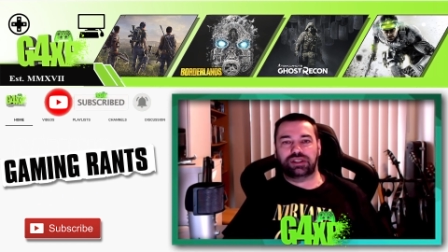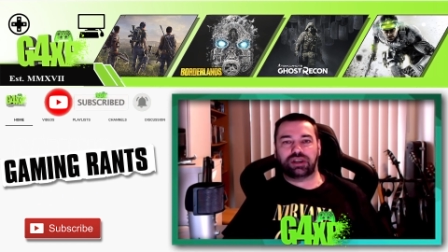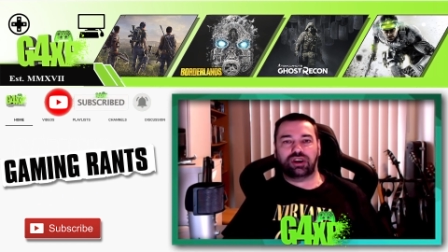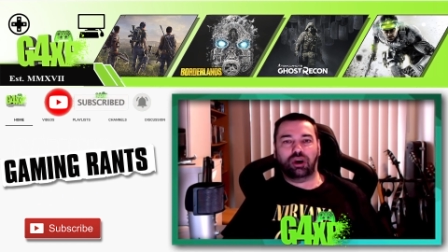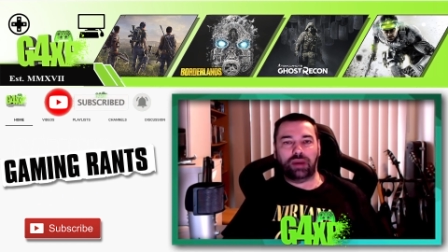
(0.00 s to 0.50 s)
Your
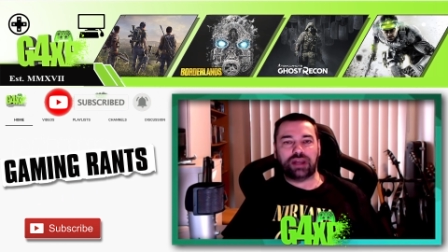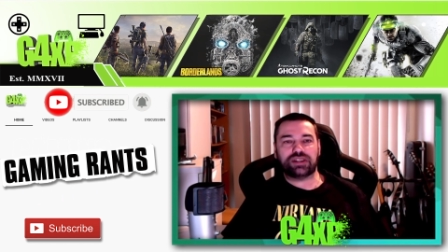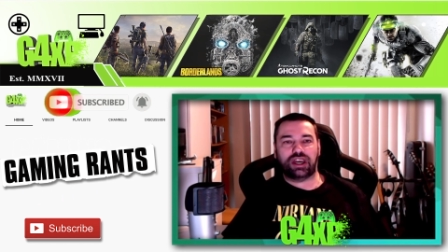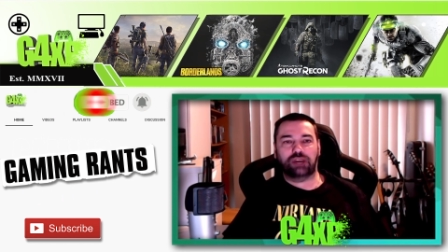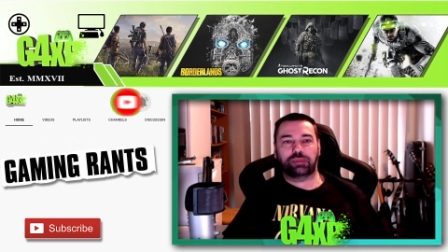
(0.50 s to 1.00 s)
comments
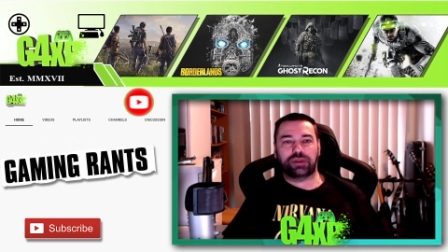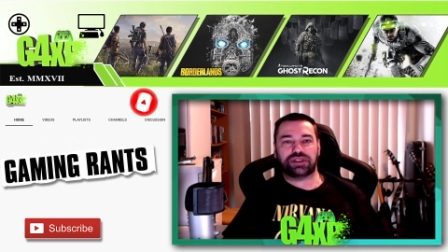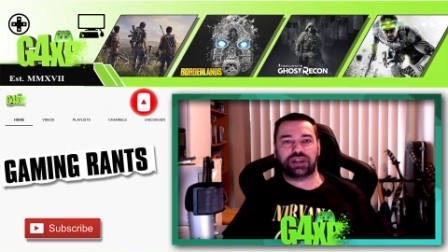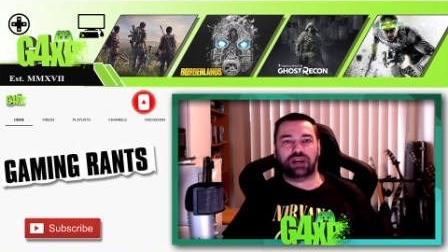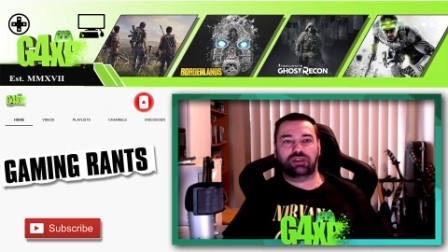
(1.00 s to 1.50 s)
help this
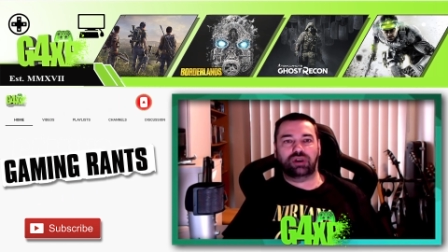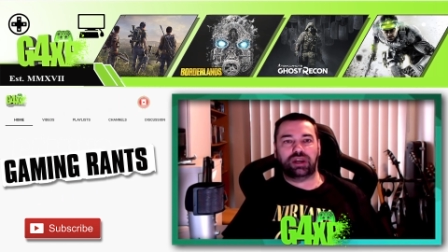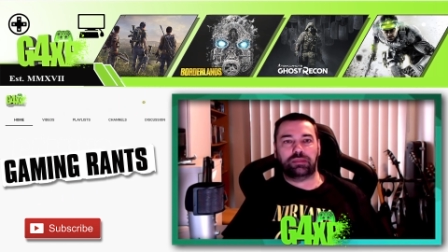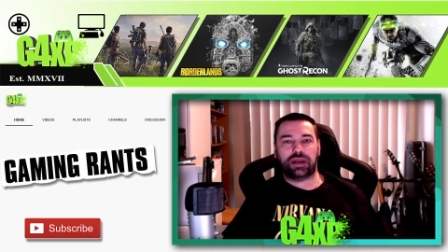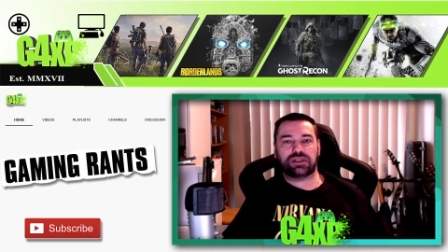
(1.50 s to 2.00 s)
channel
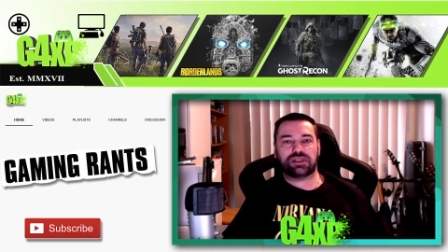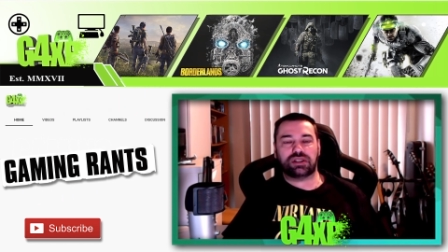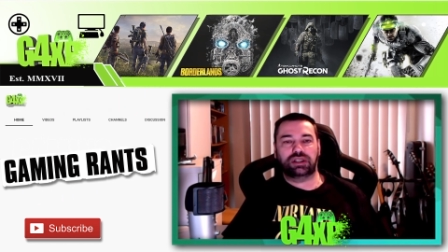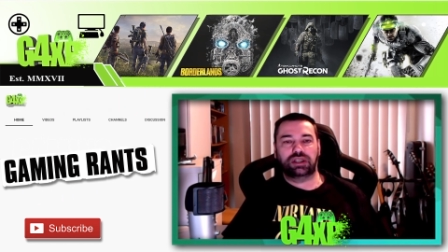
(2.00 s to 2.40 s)
immensely.